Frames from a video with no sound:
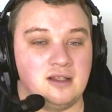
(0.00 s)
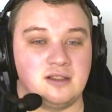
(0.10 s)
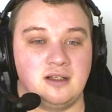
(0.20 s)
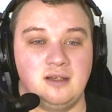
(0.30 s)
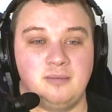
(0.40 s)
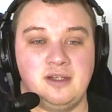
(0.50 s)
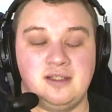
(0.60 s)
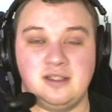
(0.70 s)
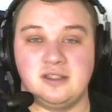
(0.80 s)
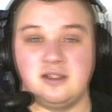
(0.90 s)
it's like
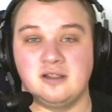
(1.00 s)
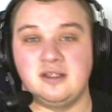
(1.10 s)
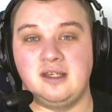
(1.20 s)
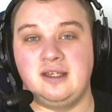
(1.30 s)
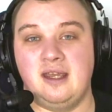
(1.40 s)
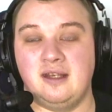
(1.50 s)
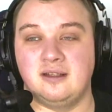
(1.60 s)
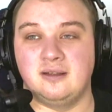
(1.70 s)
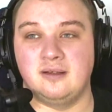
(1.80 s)
basically start it again.